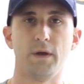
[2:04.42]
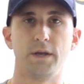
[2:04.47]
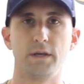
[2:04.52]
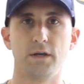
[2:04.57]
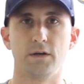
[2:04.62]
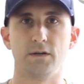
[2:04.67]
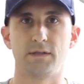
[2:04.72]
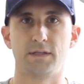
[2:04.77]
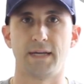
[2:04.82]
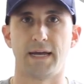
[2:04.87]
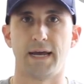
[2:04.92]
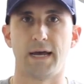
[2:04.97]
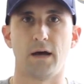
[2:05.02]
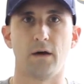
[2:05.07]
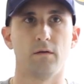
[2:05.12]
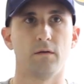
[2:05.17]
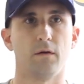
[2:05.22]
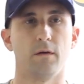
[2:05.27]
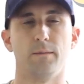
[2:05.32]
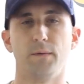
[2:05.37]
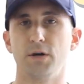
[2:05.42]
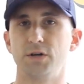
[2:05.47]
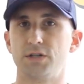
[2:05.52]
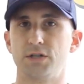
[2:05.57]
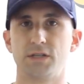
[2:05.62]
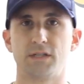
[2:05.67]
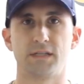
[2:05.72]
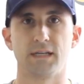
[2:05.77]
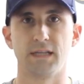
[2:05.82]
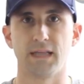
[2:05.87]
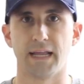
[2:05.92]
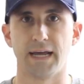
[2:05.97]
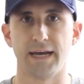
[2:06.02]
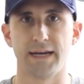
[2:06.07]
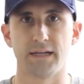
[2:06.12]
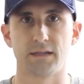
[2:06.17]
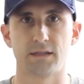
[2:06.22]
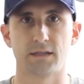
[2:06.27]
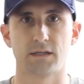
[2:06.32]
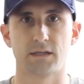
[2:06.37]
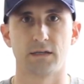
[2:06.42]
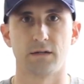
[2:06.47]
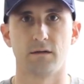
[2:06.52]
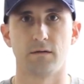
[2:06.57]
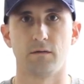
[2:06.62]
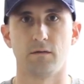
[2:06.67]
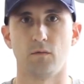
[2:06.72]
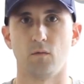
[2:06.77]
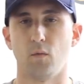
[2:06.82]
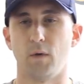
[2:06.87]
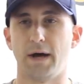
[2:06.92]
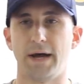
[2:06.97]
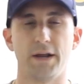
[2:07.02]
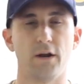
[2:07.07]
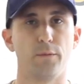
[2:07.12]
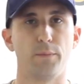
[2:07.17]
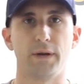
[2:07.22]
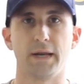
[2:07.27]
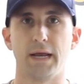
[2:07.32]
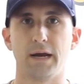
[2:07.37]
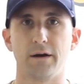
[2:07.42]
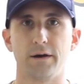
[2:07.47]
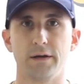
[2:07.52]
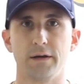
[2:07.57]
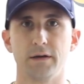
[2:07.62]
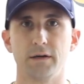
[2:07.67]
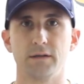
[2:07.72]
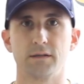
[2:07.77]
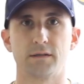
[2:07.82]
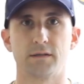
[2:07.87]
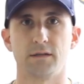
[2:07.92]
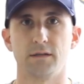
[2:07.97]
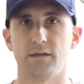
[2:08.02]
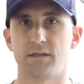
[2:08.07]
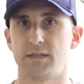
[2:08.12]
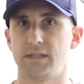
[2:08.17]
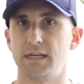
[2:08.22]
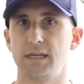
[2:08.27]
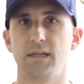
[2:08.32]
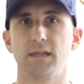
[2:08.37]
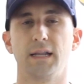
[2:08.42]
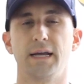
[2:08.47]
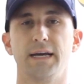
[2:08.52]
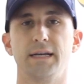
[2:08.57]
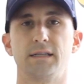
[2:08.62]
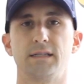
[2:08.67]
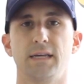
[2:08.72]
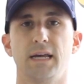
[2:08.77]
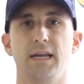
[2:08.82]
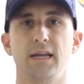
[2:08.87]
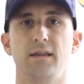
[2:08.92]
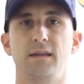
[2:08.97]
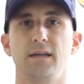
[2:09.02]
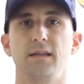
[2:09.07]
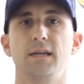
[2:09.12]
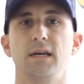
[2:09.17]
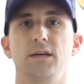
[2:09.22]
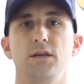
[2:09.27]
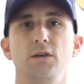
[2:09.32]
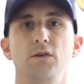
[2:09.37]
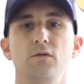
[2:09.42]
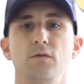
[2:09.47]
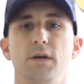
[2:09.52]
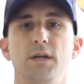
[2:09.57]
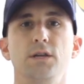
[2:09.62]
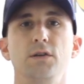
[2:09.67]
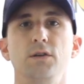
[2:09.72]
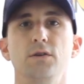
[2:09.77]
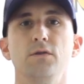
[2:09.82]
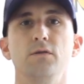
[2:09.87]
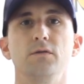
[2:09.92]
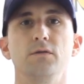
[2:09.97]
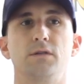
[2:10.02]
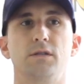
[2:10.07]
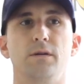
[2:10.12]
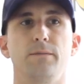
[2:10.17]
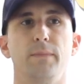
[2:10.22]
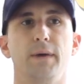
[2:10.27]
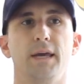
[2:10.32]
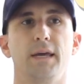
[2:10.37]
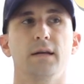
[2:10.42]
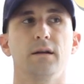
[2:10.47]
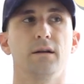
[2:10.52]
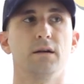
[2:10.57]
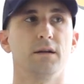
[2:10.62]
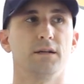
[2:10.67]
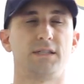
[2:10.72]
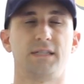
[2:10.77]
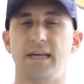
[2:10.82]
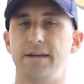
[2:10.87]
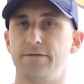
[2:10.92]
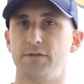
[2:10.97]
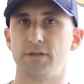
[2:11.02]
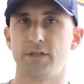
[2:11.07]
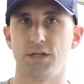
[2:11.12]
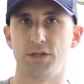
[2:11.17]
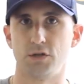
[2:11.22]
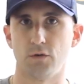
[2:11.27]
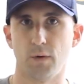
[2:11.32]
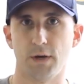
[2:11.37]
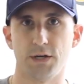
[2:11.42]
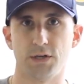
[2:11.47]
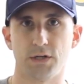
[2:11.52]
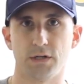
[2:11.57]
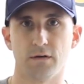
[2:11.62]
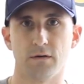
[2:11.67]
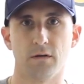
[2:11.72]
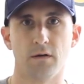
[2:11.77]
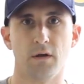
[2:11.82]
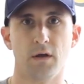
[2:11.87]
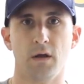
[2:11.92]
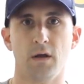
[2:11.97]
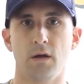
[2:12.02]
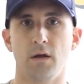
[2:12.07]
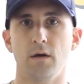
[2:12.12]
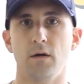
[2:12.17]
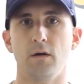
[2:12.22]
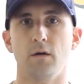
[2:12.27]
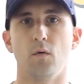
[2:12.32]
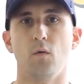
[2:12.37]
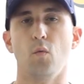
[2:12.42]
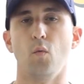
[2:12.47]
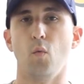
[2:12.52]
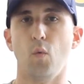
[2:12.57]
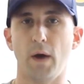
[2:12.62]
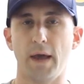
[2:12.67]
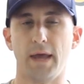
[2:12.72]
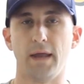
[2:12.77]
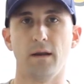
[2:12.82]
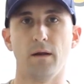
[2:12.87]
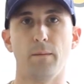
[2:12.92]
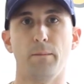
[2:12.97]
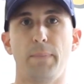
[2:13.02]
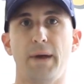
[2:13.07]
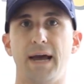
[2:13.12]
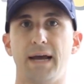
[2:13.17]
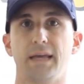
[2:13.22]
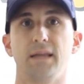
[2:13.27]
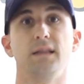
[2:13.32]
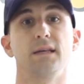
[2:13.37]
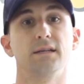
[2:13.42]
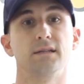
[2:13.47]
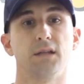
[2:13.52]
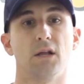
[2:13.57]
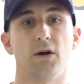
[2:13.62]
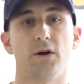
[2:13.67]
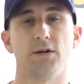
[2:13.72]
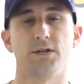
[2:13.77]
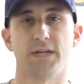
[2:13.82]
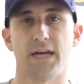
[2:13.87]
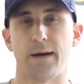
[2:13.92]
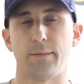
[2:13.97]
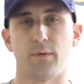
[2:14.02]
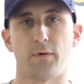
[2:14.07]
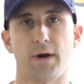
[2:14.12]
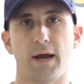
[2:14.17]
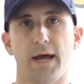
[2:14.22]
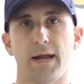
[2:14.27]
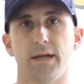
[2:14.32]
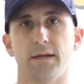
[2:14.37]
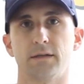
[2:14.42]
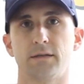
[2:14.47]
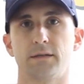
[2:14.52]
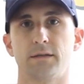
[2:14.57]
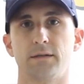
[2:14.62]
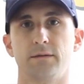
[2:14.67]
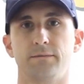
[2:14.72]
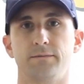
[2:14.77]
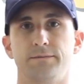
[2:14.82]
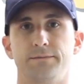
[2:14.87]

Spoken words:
windows down, emergency lights, wide open areas, scene lights, anything that you can use to make it a safer situation when backing these large apparatus.